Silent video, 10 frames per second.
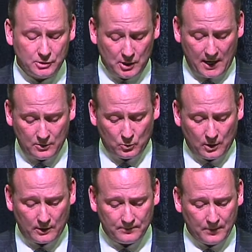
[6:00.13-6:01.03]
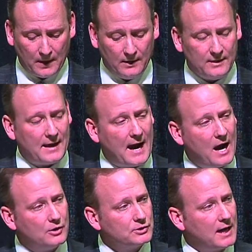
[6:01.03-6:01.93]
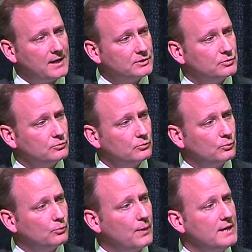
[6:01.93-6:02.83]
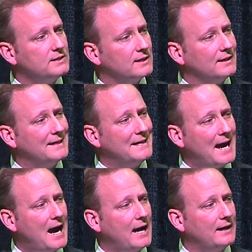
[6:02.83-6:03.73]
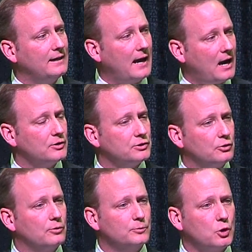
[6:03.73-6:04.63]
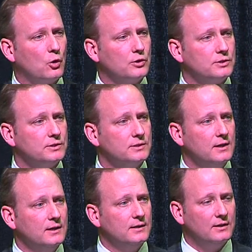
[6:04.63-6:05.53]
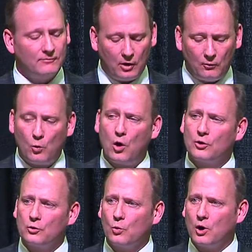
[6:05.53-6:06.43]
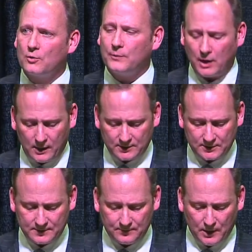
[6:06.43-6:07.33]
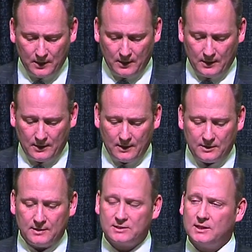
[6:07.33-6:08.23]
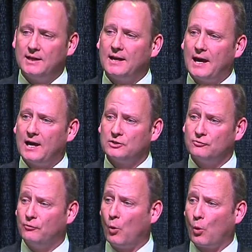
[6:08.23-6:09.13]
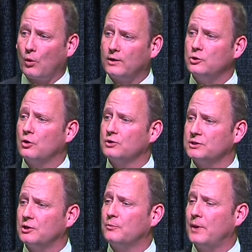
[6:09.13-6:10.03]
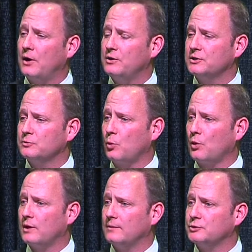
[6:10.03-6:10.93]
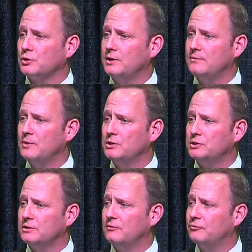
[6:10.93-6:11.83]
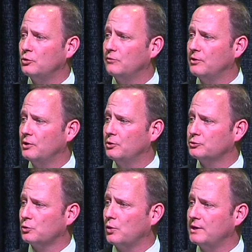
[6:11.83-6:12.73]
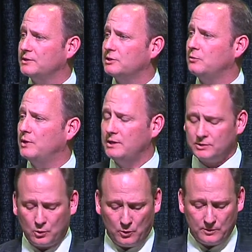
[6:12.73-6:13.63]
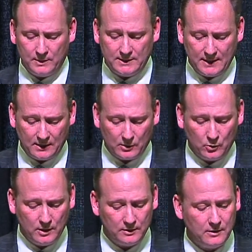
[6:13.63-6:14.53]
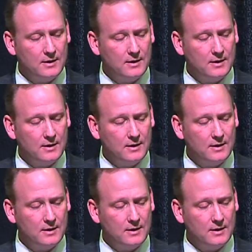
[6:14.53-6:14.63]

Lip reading: January. The House has basically 9 House interim charges that involve water and water policy. The Senate has 4, and you heard Senator Perry this morning. I'm sure he mentioned a few of those or what his committee is going to be dealing with.